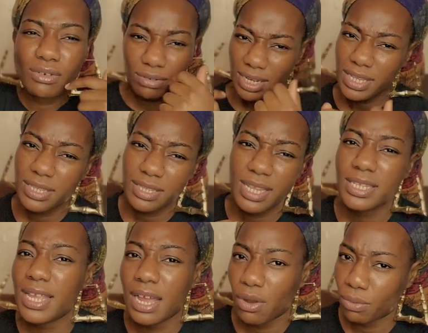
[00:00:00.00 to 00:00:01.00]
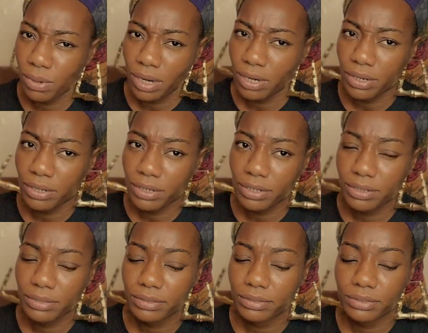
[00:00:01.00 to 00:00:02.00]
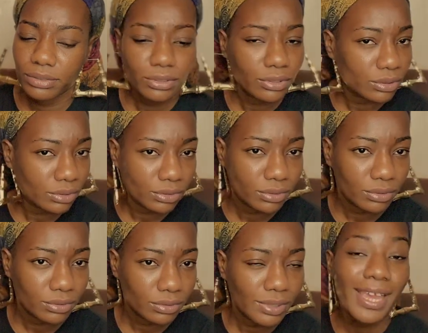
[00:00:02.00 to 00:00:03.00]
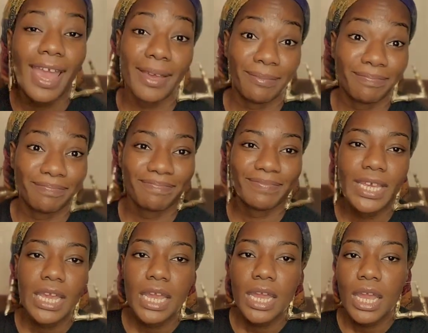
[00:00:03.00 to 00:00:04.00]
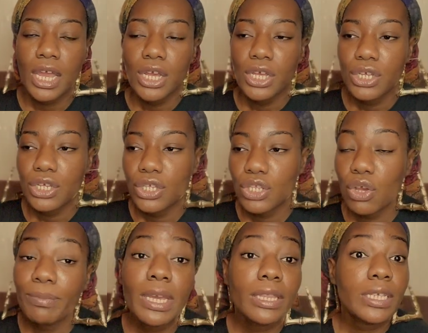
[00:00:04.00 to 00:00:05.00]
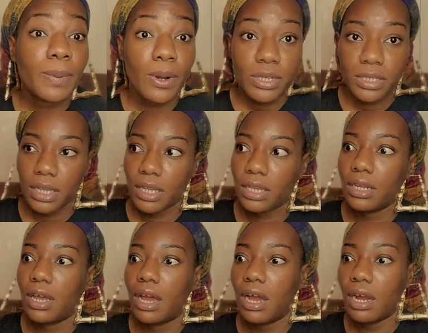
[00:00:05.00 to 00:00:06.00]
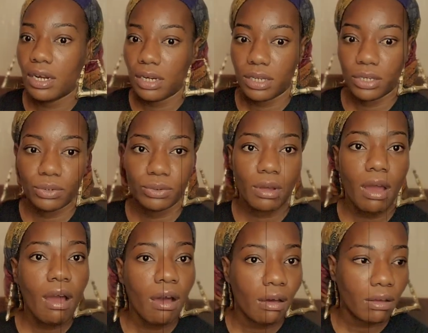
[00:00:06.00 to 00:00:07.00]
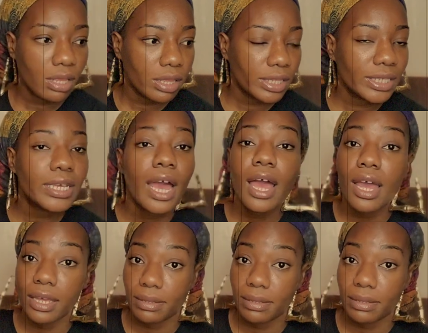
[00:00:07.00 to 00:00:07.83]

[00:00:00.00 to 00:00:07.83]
This not gonna work. Yeah. So me and this person argued all the time.